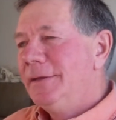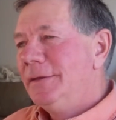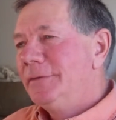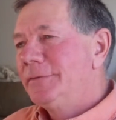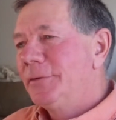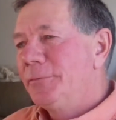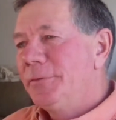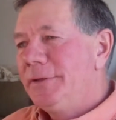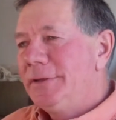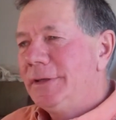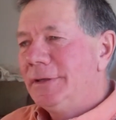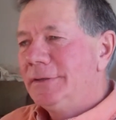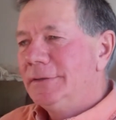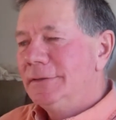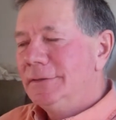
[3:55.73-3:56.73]
so
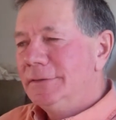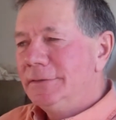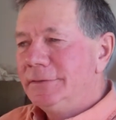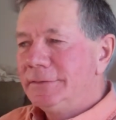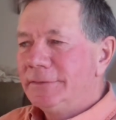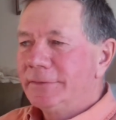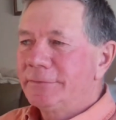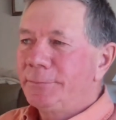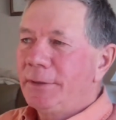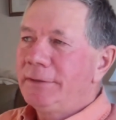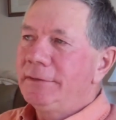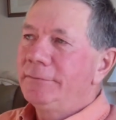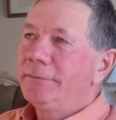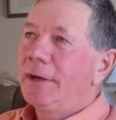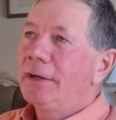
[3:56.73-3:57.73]
despite
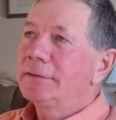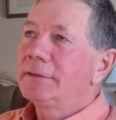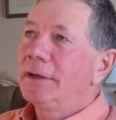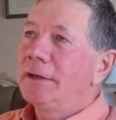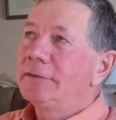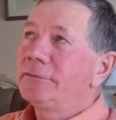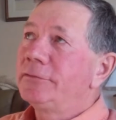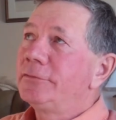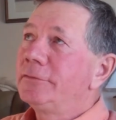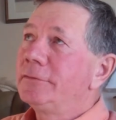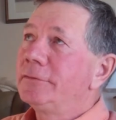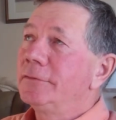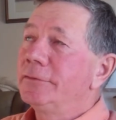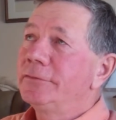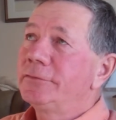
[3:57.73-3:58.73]
the fact that
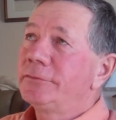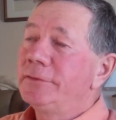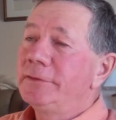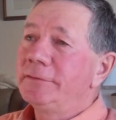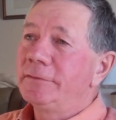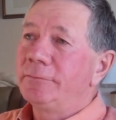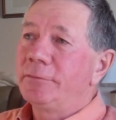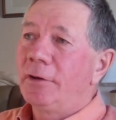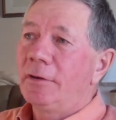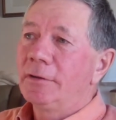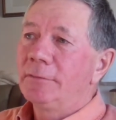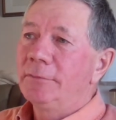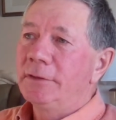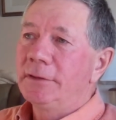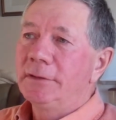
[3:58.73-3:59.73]
those trees have
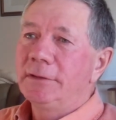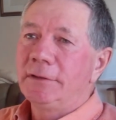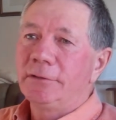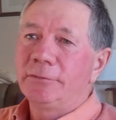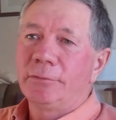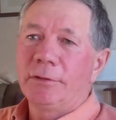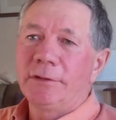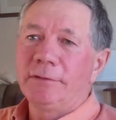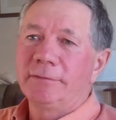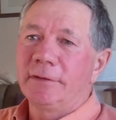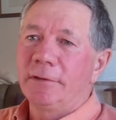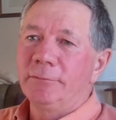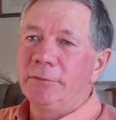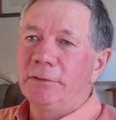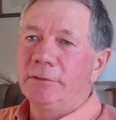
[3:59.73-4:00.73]
probably been in there
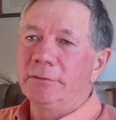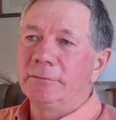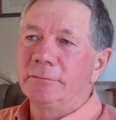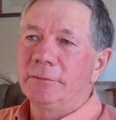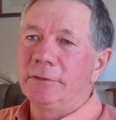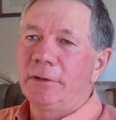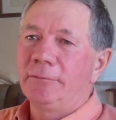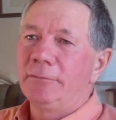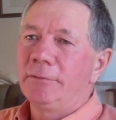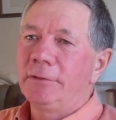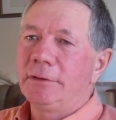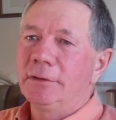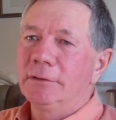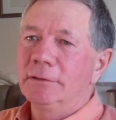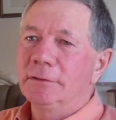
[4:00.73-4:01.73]
20-some years, we have
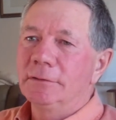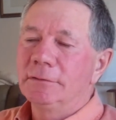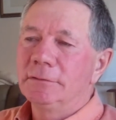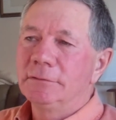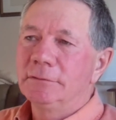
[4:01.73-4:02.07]
very little.